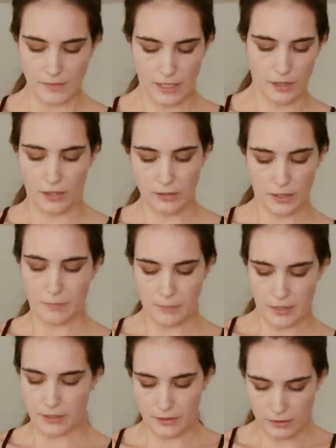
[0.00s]
Like
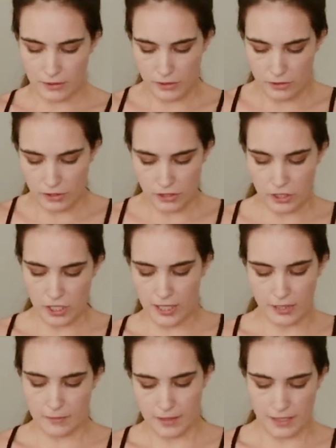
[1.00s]
garlic peels, you can usually
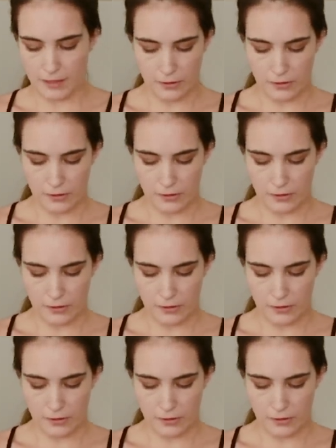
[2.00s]
shake them and they